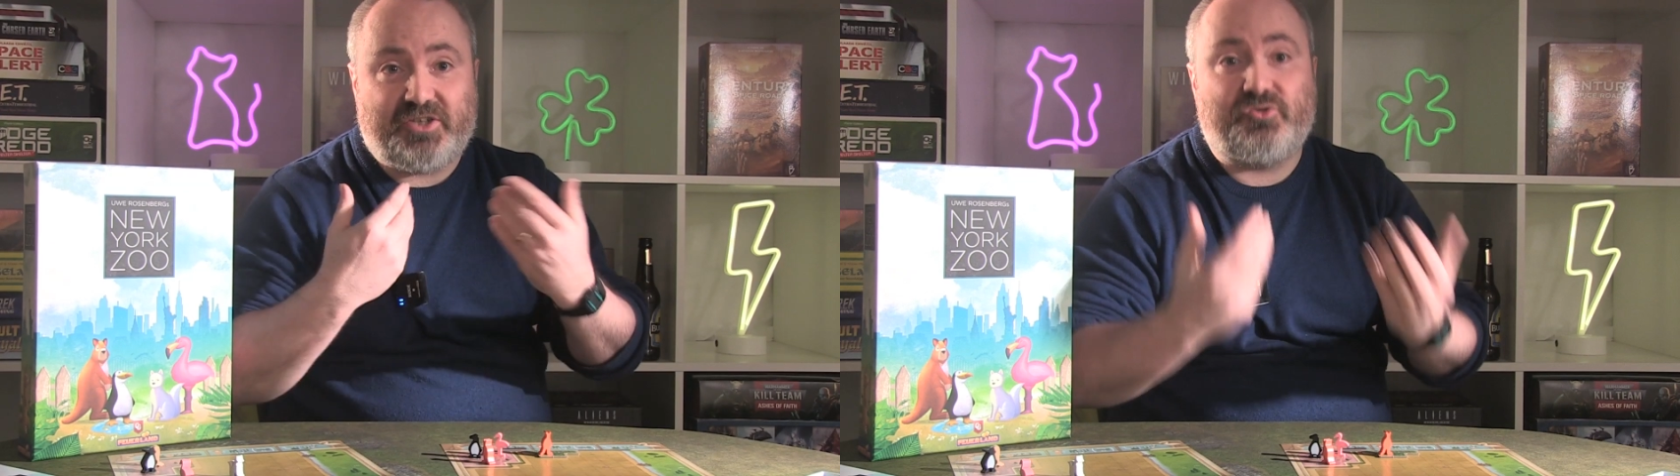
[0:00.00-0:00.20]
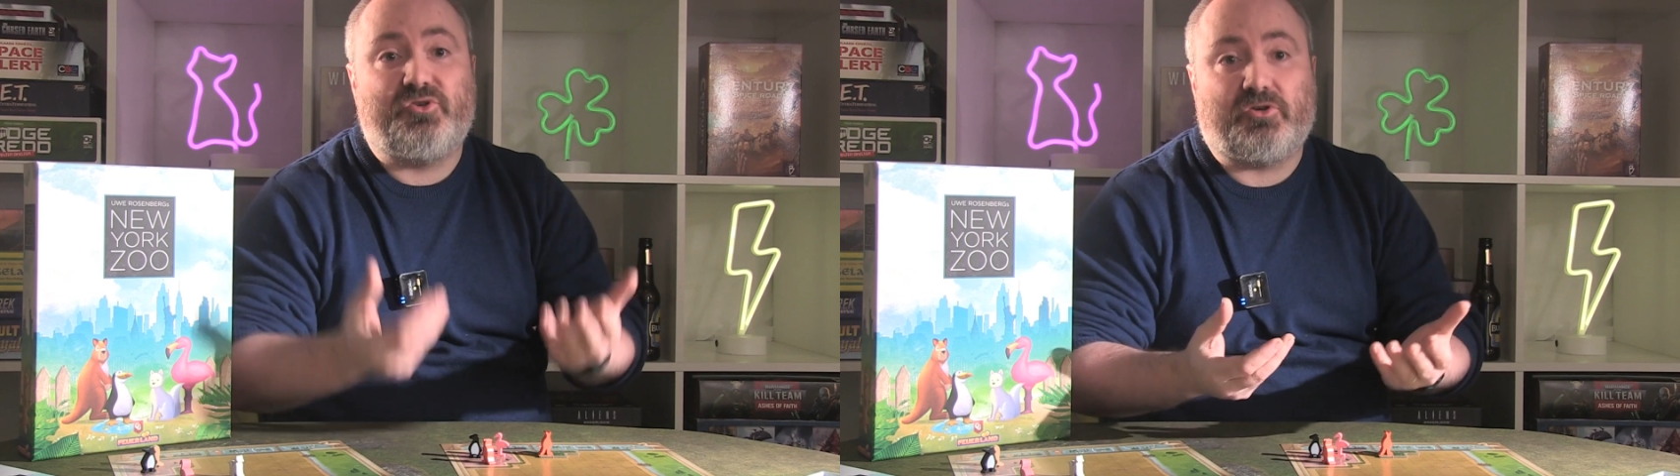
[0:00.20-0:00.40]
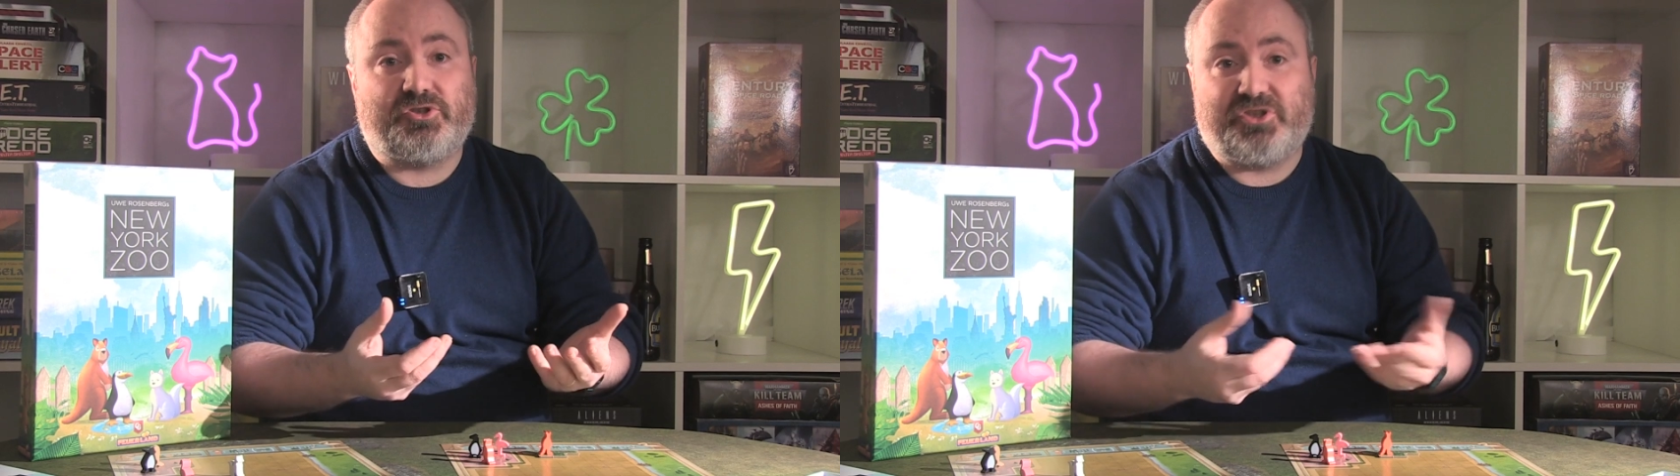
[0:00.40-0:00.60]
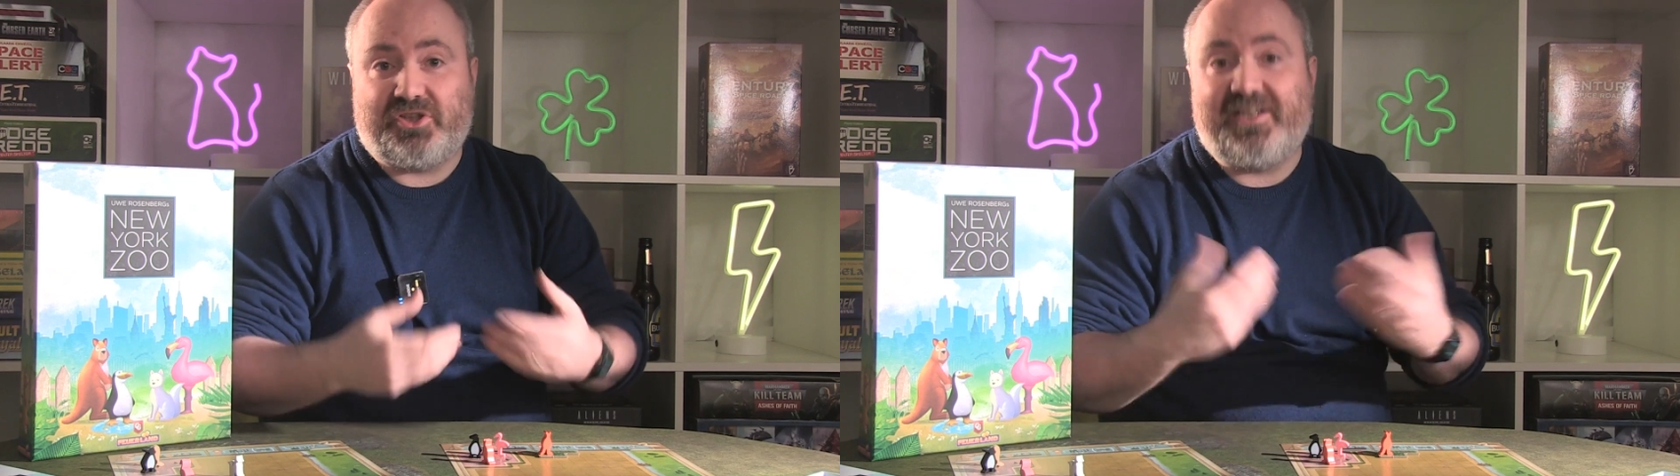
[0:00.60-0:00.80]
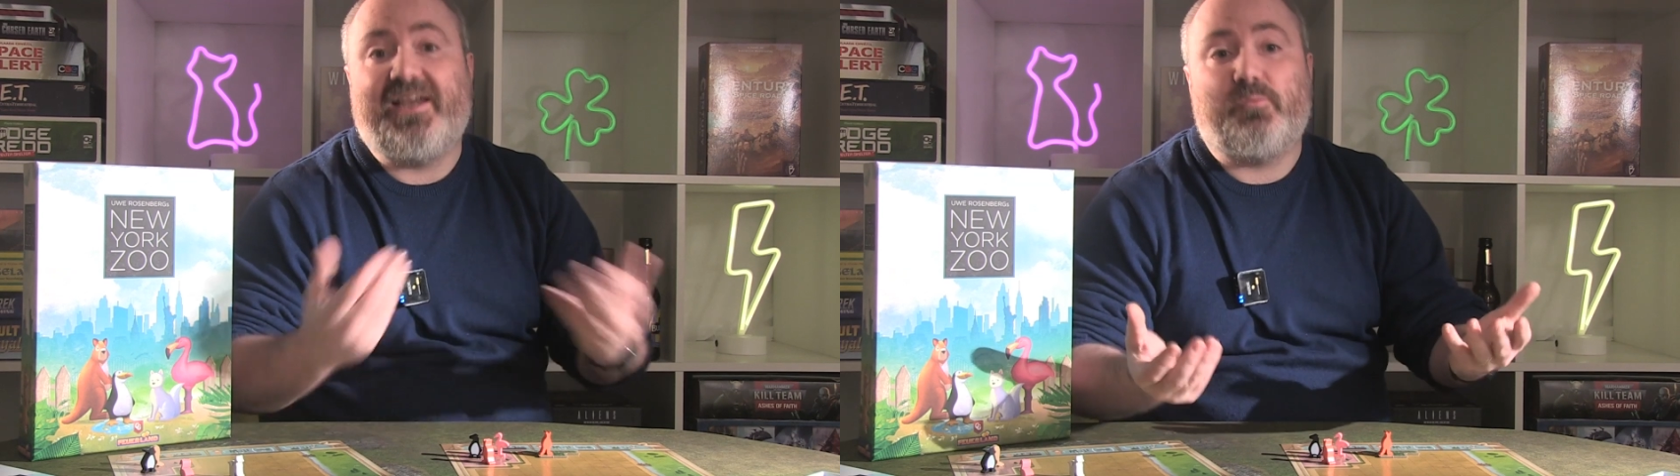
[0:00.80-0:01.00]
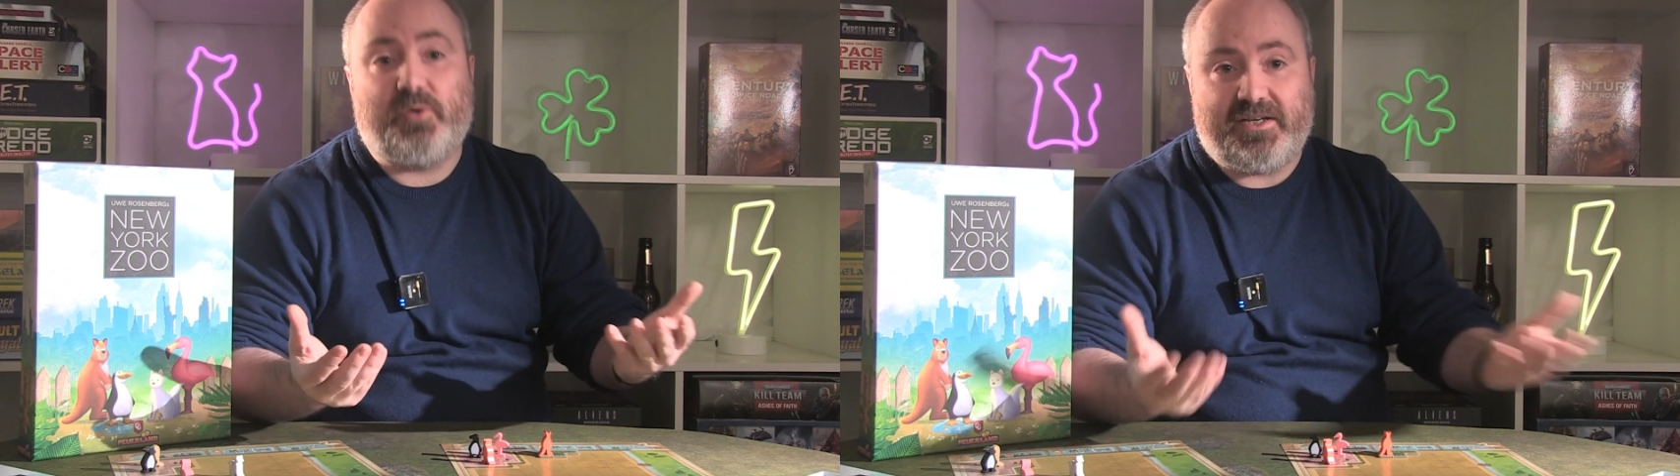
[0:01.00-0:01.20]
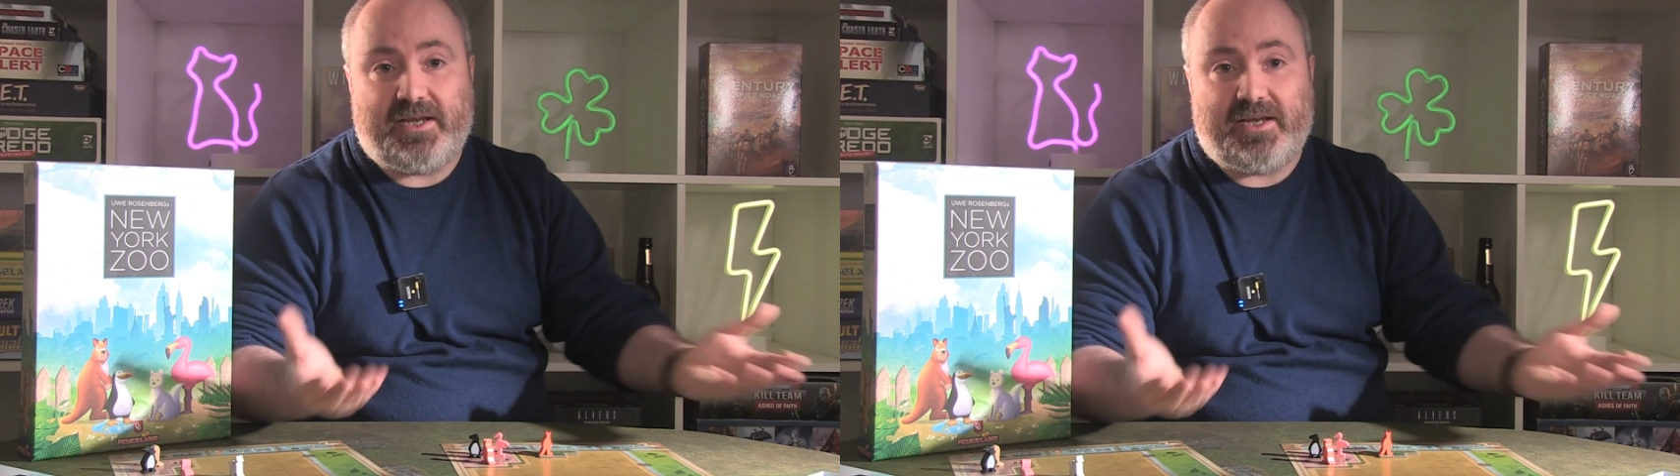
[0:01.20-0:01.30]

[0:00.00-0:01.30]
introduction gateway